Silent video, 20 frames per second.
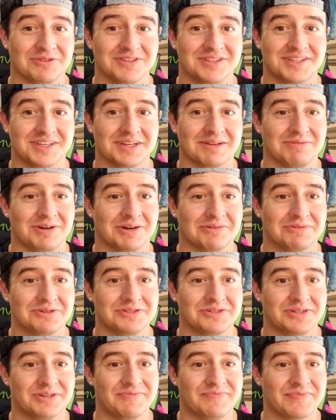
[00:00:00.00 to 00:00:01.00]
to think about,
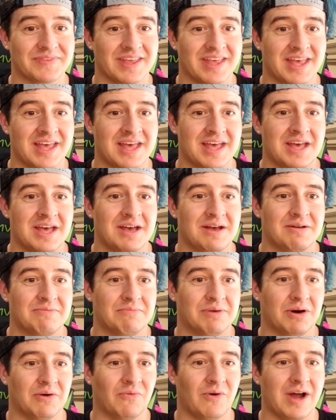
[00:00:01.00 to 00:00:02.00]
really.
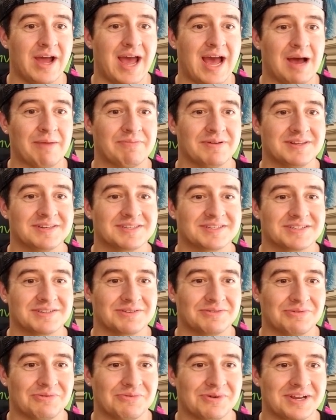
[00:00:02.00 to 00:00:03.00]
But what happens
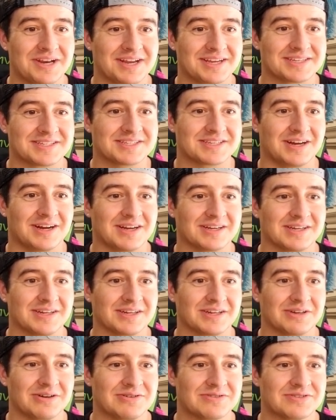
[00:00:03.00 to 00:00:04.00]
when a
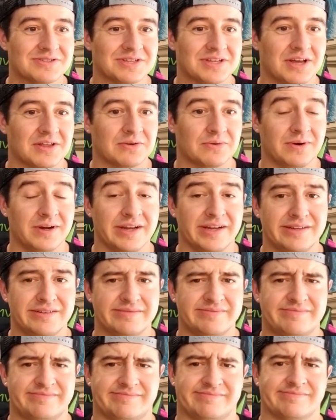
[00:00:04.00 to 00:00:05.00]
stock goes the other way?
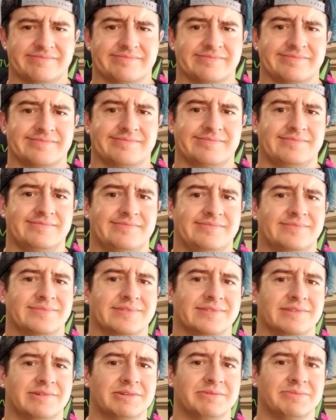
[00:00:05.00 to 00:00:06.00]

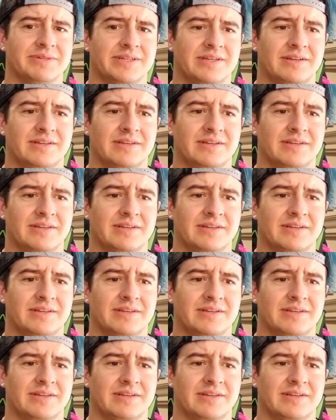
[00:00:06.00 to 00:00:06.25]
What do you mean?